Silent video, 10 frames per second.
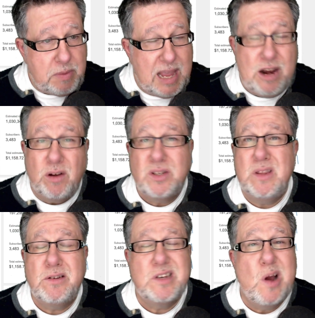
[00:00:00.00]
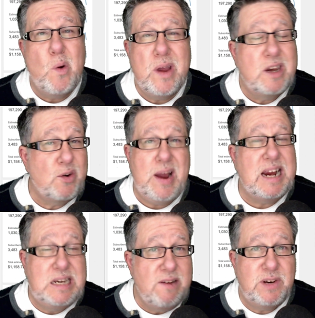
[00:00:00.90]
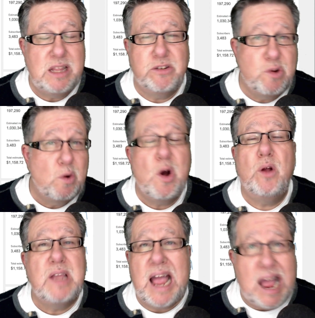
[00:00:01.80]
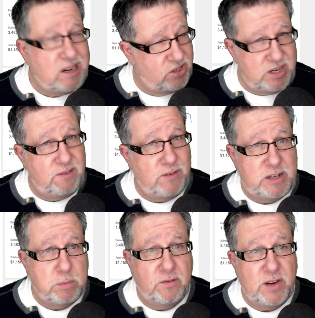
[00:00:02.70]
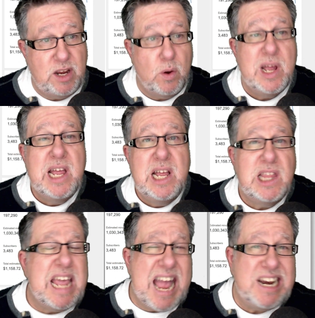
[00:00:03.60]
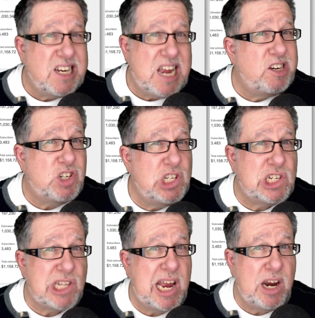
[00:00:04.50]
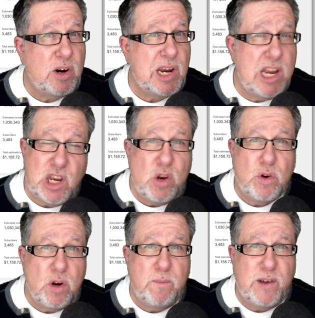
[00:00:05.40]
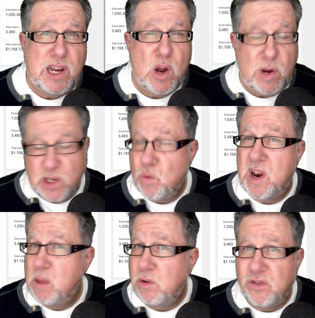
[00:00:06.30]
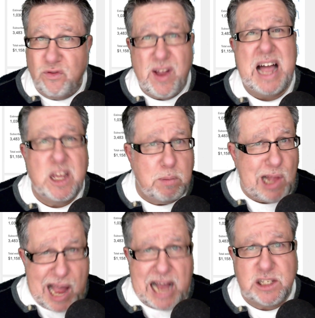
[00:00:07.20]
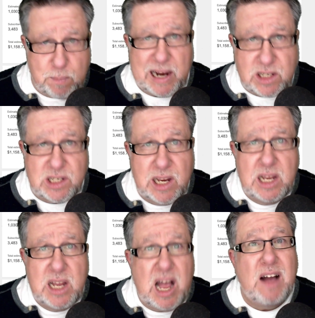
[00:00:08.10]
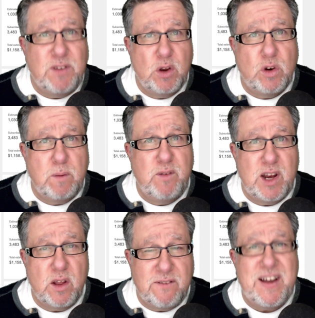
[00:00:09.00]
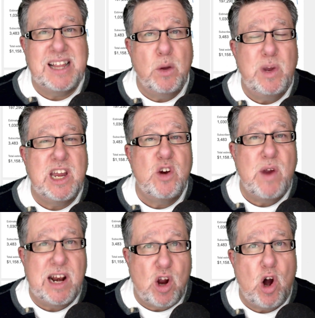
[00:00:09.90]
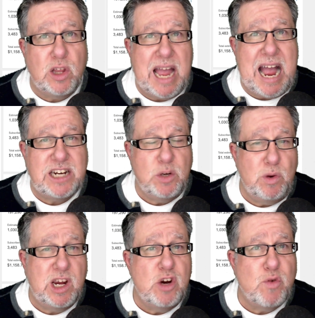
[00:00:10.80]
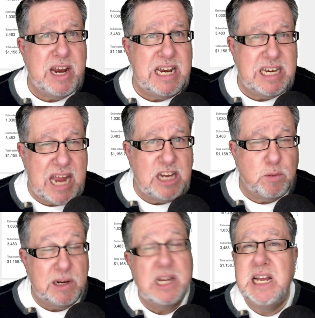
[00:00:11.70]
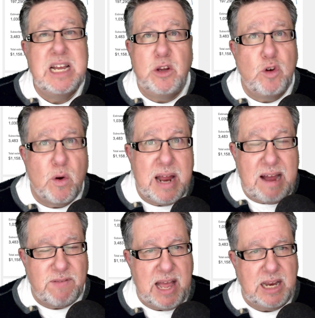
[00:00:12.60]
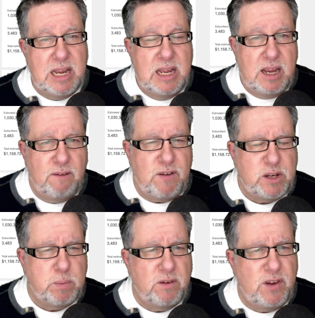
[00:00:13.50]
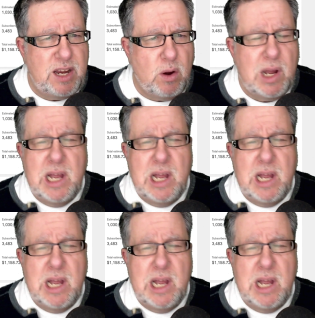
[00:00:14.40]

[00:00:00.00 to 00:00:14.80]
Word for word: And also, there's no interactivity. There's no call to action in Facebook video. The annotations layer in YouTube video is one of the most valuable aspects of YouTube video. The fact that we can create a call to action. We can create engagement. You don't have that in Facebook video.